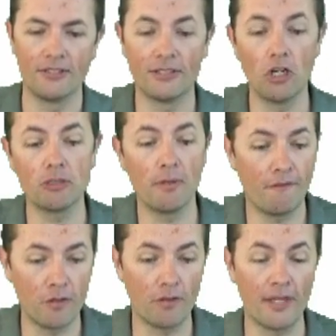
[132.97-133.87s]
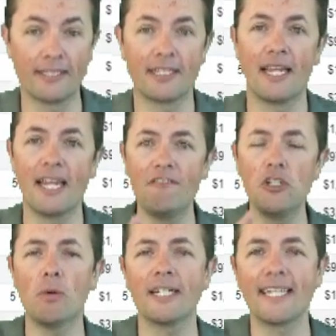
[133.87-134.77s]
So it tells me a few things. And
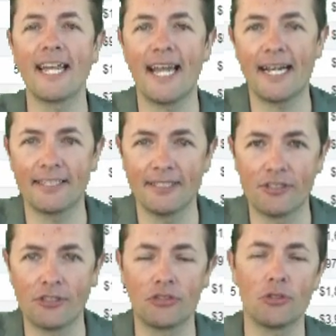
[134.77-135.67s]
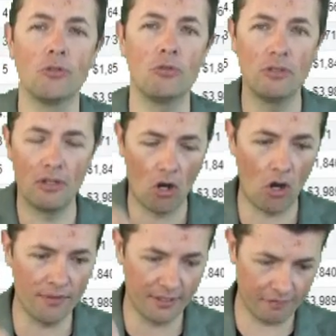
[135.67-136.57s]
if you want to gain access to this tool,
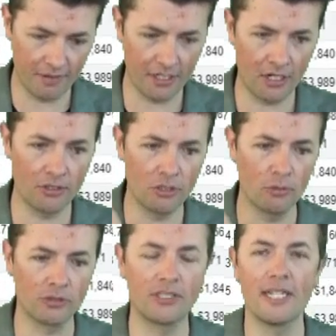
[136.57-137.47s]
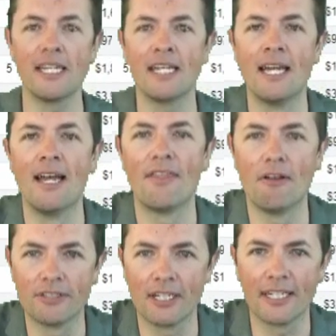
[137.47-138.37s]
on this video you will see
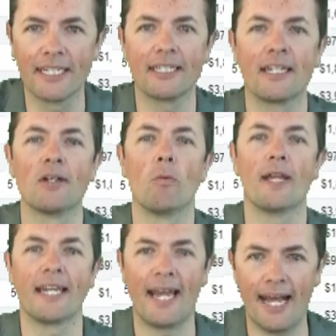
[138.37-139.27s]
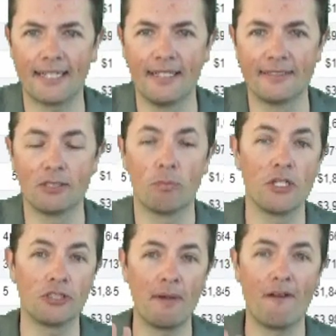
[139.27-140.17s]
there is a link where you can access this.
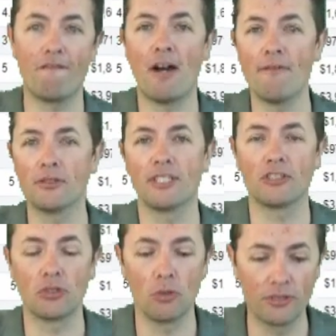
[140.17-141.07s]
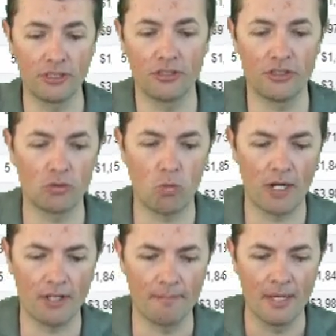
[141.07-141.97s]
We use about 5 or 6 tools. This is just
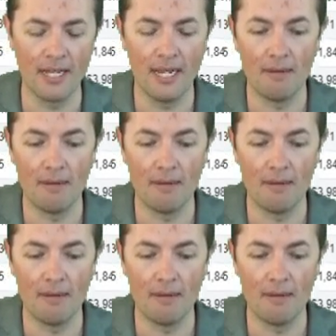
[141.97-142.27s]
one of them.